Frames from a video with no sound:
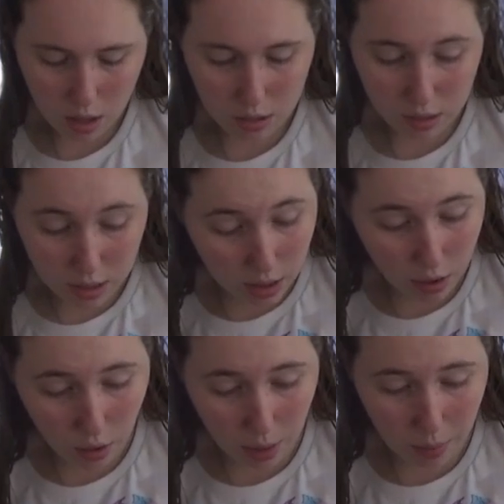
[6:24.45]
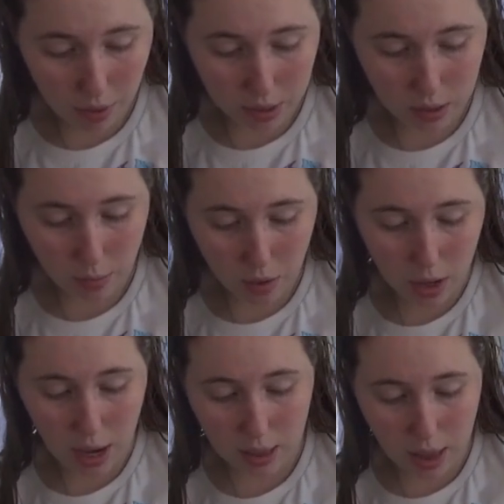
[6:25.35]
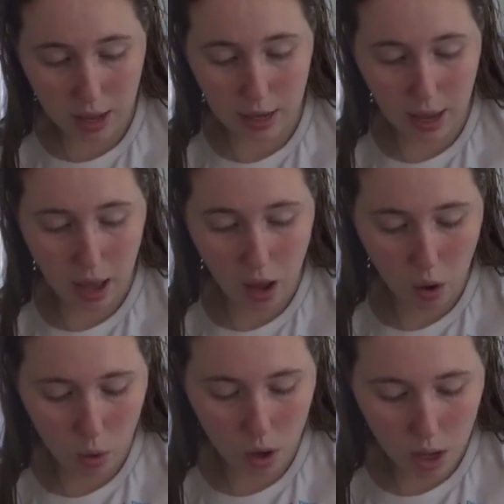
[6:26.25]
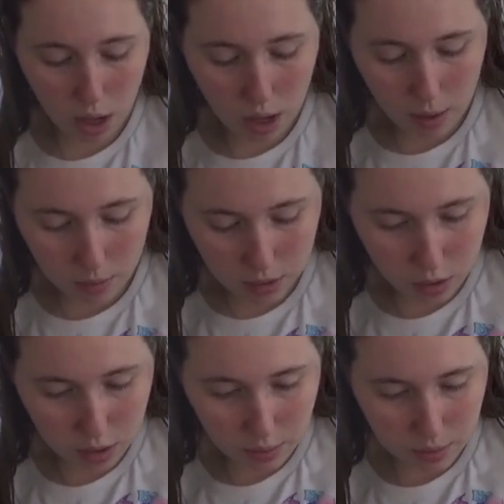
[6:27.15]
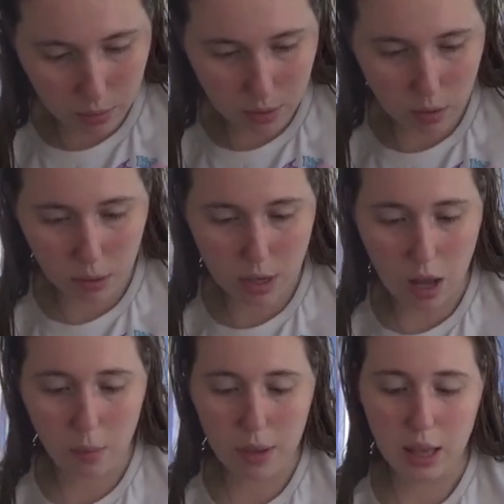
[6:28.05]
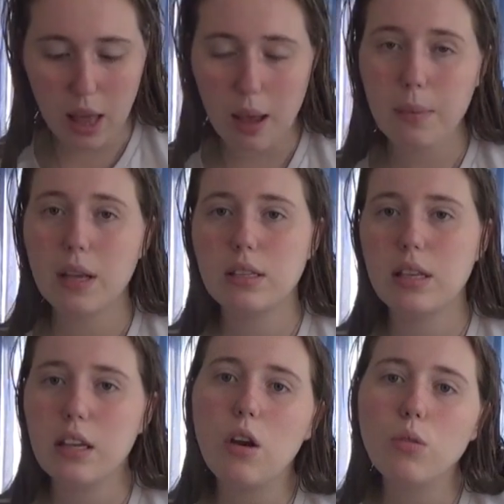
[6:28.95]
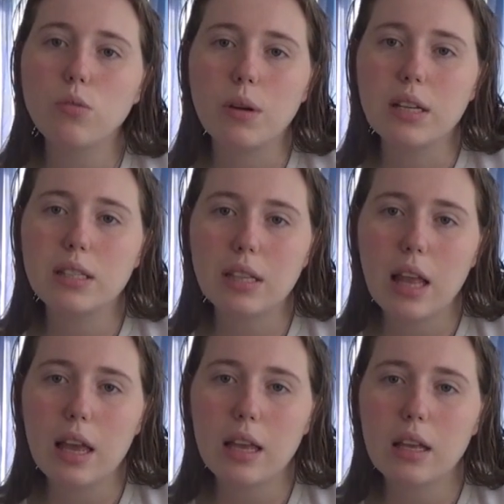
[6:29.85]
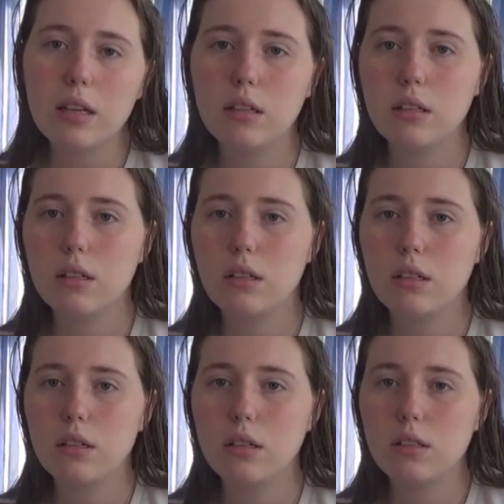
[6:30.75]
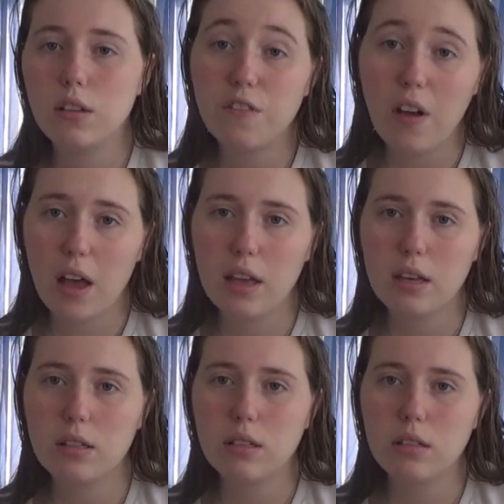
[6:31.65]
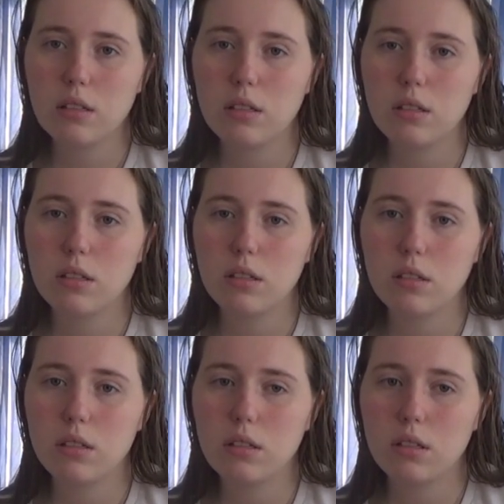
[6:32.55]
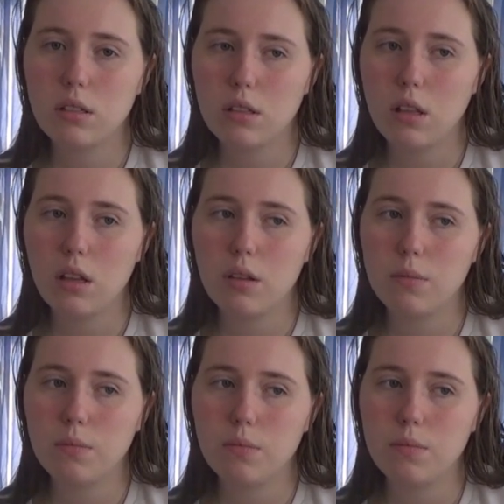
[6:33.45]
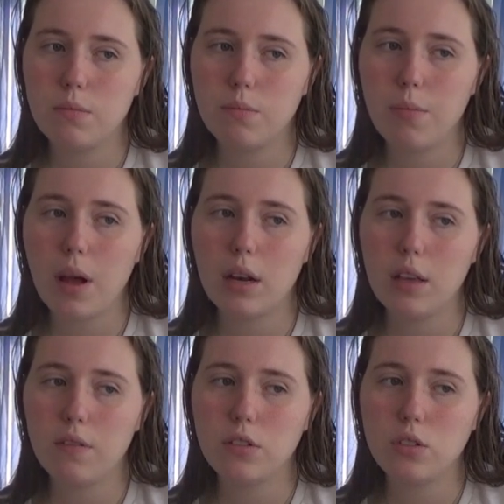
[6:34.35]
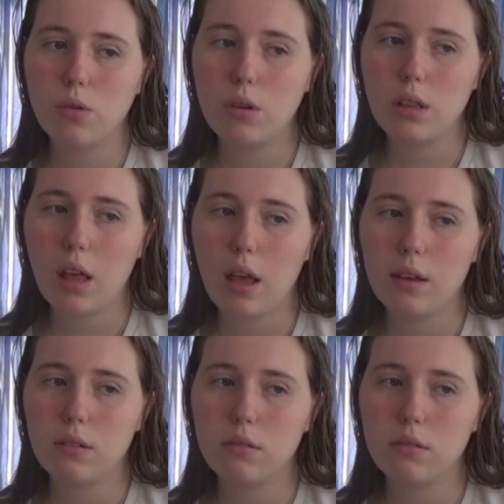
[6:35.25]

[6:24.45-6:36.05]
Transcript: Still a great principal, and I like how Mr. Simpson was the one to help Eli because he knows what it's like to find the body of a student that